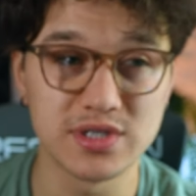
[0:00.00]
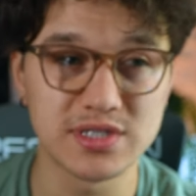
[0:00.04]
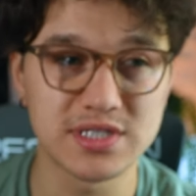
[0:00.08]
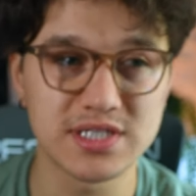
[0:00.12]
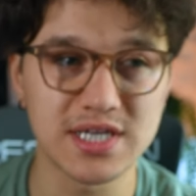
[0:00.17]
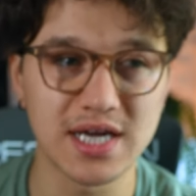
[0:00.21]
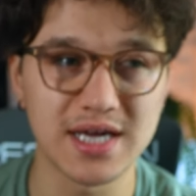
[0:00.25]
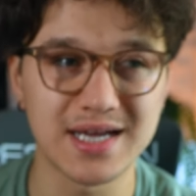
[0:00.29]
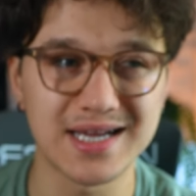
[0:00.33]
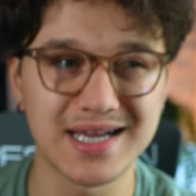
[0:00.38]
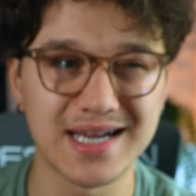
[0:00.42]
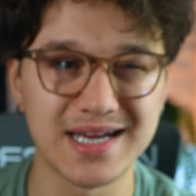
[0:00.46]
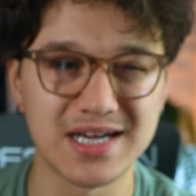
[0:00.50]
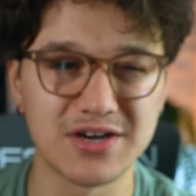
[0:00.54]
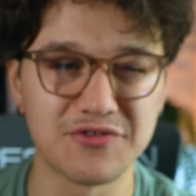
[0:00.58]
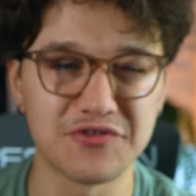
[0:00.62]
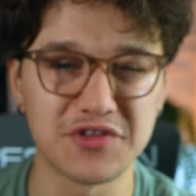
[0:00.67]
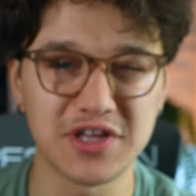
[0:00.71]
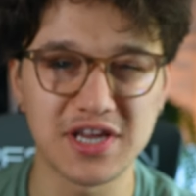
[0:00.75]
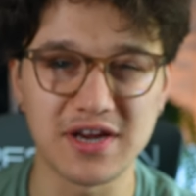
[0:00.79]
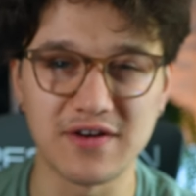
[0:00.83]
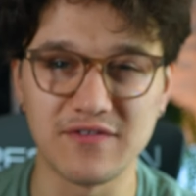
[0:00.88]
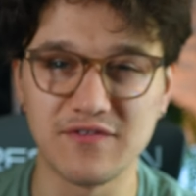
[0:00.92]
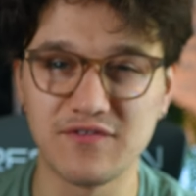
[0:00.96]
It's got kind of
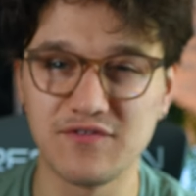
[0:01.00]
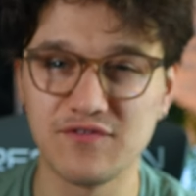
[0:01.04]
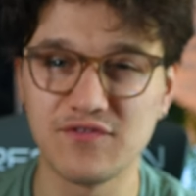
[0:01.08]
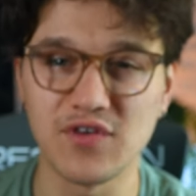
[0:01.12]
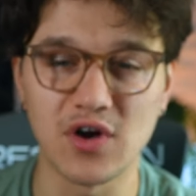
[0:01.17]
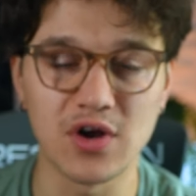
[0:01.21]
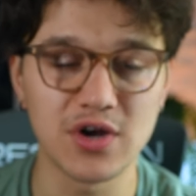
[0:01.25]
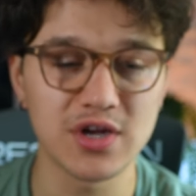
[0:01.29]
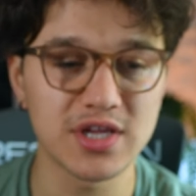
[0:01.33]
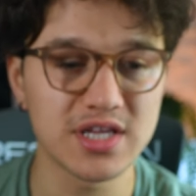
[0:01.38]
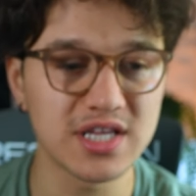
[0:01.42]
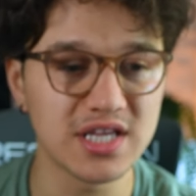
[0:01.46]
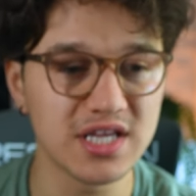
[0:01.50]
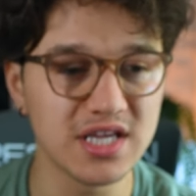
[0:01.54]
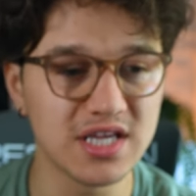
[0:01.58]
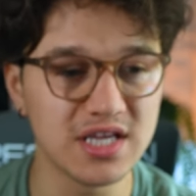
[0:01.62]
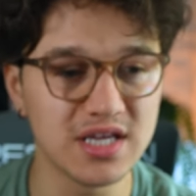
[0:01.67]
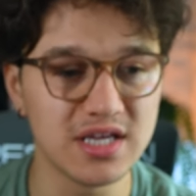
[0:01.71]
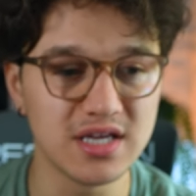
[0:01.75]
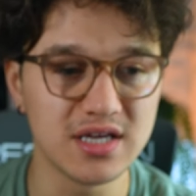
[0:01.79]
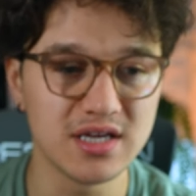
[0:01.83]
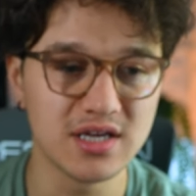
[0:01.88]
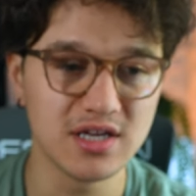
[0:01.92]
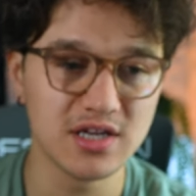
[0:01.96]
like a
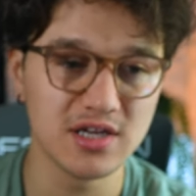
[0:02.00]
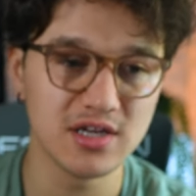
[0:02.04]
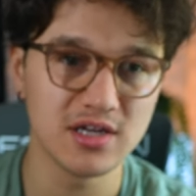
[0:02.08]
funky,